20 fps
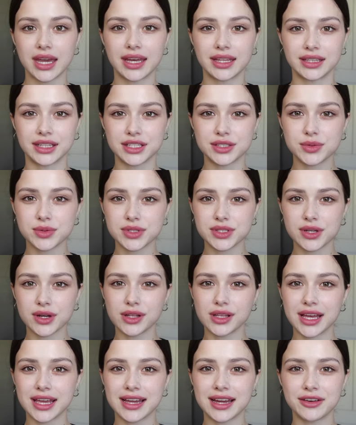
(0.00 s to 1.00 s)
And this was
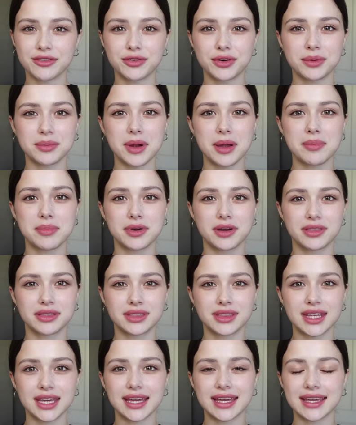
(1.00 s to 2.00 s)
all I got for my
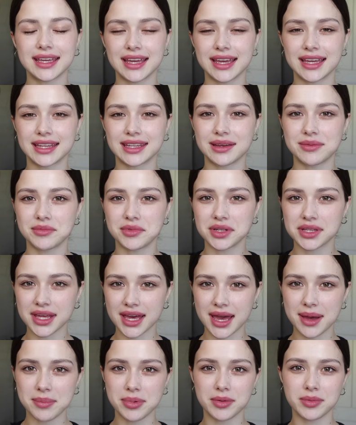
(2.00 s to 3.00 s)
birthday, and I'm really
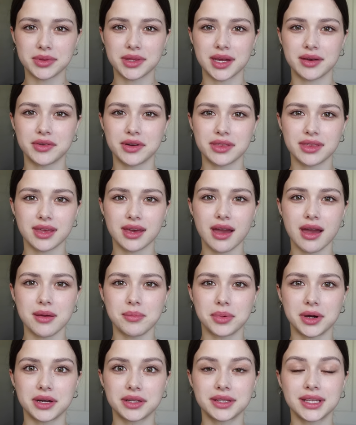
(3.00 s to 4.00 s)
happy with everything I
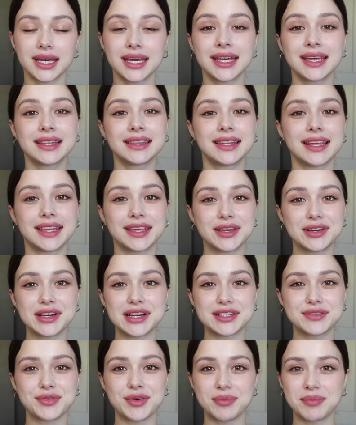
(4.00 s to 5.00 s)
bought. Thank you
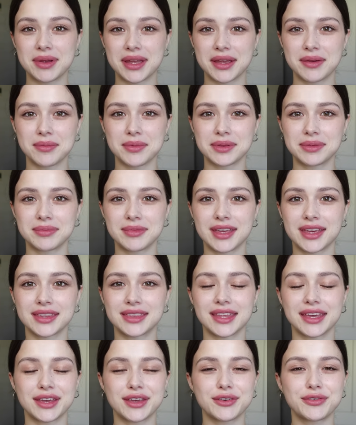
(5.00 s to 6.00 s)
guys for being with me.
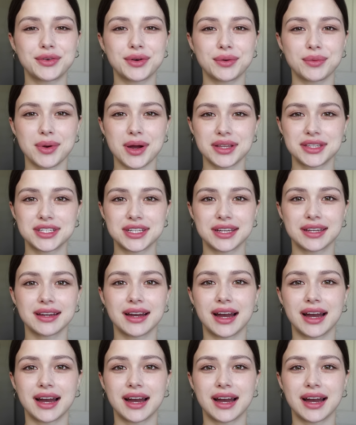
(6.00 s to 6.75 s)
Thank you for watching.